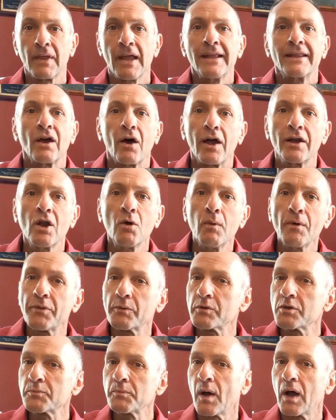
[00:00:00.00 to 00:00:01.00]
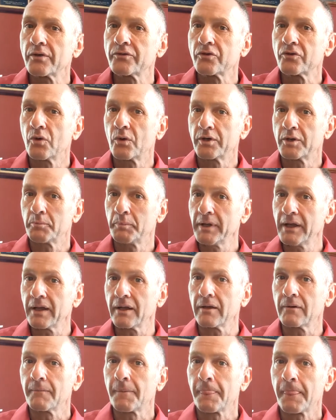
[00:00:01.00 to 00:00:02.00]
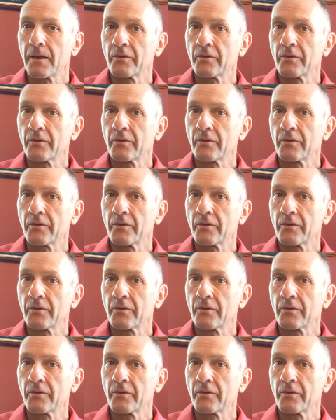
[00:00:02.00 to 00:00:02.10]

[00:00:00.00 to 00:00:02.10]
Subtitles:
Now, I know what the response is going to be.